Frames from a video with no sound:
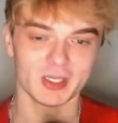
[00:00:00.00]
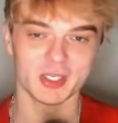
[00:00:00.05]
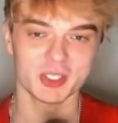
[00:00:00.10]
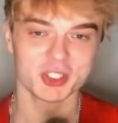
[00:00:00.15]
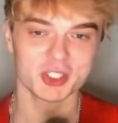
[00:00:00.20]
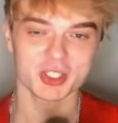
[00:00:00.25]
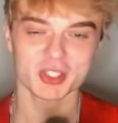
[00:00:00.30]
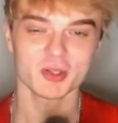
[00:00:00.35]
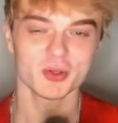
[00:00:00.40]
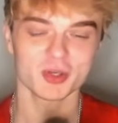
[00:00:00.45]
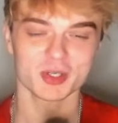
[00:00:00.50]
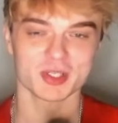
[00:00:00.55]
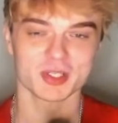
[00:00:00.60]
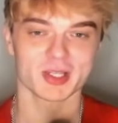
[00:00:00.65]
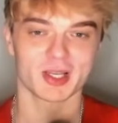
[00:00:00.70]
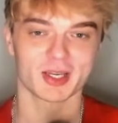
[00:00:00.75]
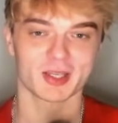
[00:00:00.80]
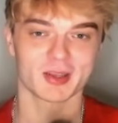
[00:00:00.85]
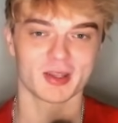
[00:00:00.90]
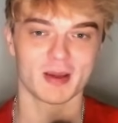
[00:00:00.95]
It just looks
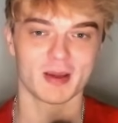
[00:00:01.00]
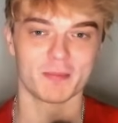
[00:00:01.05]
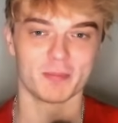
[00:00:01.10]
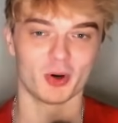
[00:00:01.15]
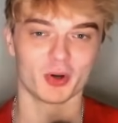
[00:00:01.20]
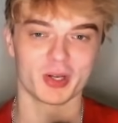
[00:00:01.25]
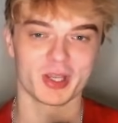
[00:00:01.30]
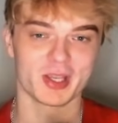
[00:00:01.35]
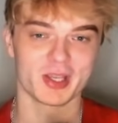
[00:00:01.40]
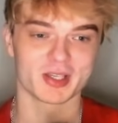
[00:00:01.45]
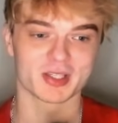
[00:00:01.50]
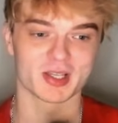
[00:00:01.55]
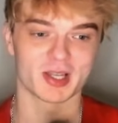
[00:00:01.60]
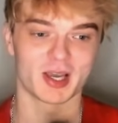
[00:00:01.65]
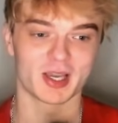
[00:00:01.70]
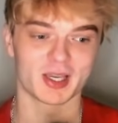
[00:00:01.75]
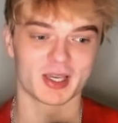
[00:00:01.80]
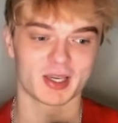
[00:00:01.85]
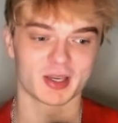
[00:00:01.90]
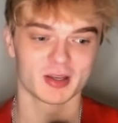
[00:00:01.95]
like their body is
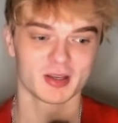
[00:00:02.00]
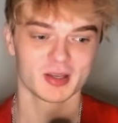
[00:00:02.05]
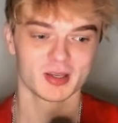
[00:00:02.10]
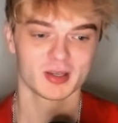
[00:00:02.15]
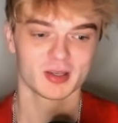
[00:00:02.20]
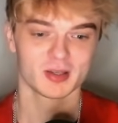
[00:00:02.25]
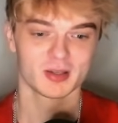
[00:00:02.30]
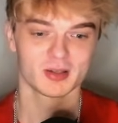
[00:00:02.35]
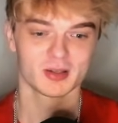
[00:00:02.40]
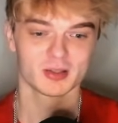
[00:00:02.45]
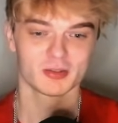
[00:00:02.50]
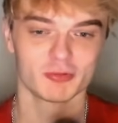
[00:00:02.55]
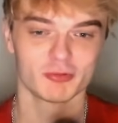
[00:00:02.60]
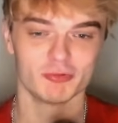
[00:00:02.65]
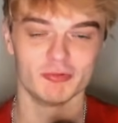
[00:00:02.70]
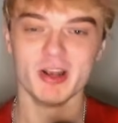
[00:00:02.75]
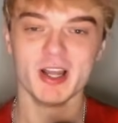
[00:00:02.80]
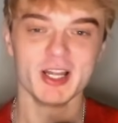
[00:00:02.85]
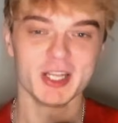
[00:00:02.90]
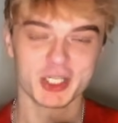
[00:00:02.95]
like
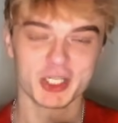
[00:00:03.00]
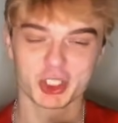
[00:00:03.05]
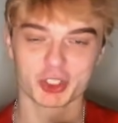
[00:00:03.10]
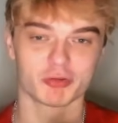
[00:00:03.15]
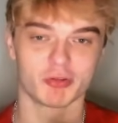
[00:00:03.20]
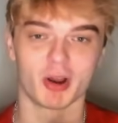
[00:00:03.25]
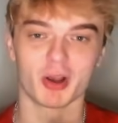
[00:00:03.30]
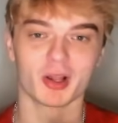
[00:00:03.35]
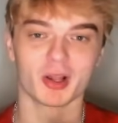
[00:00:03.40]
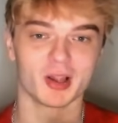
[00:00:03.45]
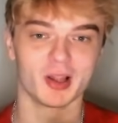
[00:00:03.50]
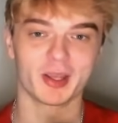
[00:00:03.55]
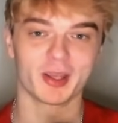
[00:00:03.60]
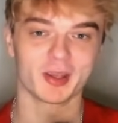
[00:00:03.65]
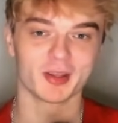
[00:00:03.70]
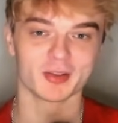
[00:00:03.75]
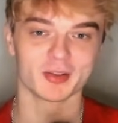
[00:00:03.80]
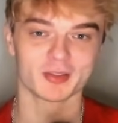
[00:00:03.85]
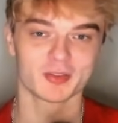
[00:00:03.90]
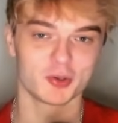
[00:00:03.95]
really
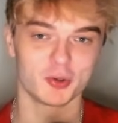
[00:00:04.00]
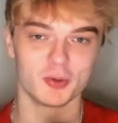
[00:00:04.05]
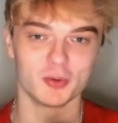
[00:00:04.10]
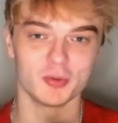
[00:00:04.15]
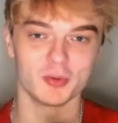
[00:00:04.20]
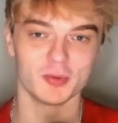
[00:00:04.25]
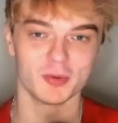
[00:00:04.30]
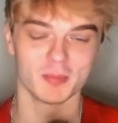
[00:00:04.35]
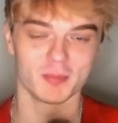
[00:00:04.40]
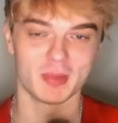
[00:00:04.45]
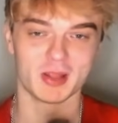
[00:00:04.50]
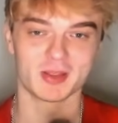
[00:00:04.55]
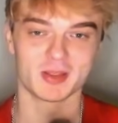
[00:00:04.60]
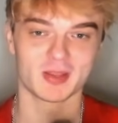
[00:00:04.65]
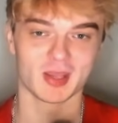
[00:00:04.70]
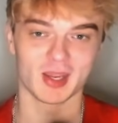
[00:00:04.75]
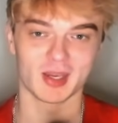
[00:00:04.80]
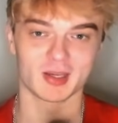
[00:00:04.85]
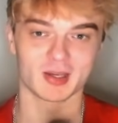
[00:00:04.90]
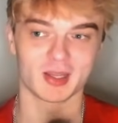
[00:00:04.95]
struggling to
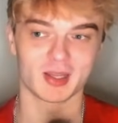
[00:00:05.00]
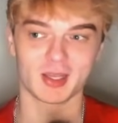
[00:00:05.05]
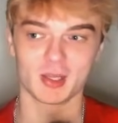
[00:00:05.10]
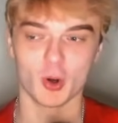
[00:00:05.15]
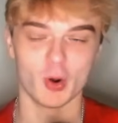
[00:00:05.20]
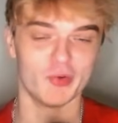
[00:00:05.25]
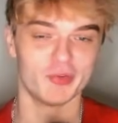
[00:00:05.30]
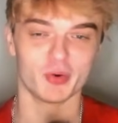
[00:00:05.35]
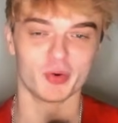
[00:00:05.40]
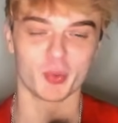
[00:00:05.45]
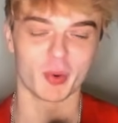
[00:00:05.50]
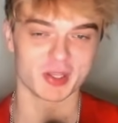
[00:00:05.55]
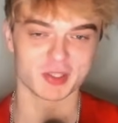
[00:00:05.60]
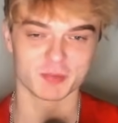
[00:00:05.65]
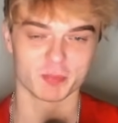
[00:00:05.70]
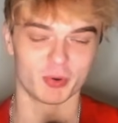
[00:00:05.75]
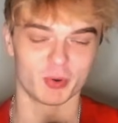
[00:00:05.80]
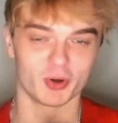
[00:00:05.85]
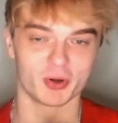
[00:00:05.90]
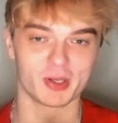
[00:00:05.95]
maintain a
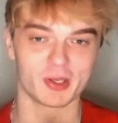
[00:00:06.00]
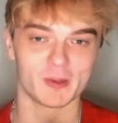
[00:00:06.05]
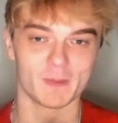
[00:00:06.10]
overweight body.